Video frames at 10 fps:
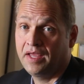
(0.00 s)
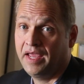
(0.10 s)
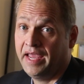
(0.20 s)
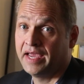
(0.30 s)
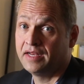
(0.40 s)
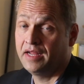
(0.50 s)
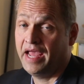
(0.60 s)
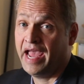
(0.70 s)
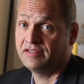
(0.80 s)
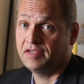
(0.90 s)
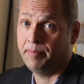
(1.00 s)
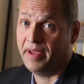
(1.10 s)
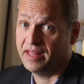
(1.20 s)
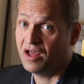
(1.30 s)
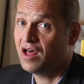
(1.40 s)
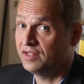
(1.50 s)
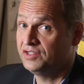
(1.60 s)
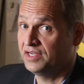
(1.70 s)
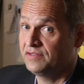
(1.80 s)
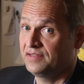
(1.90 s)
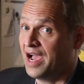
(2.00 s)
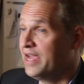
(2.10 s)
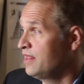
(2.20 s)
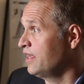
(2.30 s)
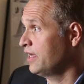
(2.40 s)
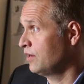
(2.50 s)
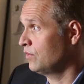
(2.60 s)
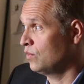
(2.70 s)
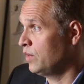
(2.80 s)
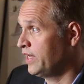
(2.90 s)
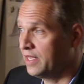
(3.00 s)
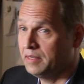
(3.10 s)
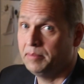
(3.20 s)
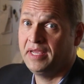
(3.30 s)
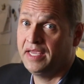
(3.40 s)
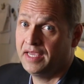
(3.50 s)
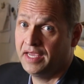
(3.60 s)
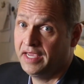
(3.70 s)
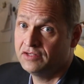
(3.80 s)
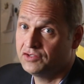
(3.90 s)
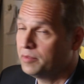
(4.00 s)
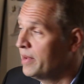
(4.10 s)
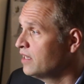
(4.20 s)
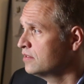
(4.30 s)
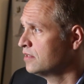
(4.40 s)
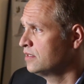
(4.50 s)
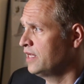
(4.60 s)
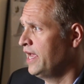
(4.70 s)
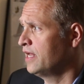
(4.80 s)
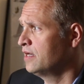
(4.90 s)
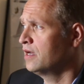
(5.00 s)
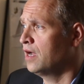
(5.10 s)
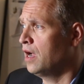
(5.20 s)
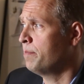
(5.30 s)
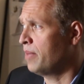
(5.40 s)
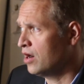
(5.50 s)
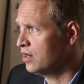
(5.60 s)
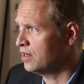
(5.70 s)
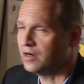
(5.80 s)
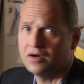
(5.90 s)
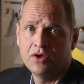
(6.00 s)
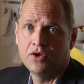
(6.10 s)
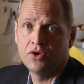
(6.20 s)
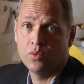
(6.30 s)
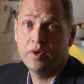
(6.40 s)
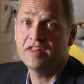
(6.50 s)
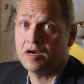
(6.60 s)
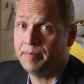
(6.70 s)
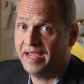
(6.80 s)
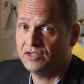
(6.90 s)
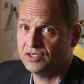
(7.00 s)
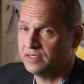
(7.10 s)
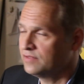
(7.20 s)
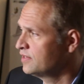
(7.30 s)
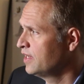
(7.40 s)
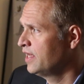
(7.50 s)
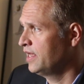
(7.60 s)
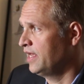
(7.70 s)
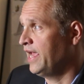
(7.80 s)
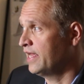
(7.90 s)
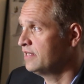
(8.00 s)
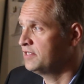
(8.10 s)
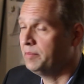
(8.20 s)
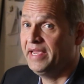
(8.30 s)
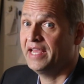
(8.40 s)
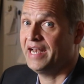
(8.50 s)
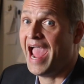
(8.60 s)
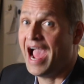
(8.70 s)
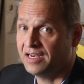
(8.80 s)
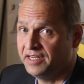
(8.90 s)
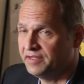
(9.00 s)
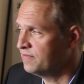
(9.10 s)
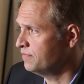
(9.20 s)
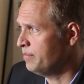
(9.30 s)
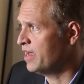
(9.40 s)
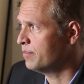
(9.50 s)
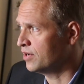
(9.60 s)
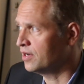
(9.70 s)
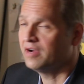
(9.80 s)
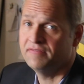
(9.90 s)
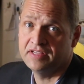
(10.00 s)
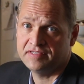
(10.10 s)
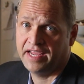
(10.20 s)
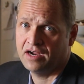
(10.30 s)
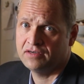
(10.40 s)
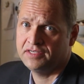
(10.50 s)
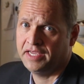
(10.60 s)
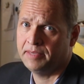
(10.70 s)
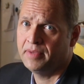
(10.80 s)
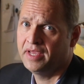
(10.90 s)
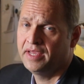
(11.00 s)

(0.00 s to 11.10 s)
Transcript: And as a pathologist, I think we can be instrumental and a partner with our patients and to be an active member of this care team.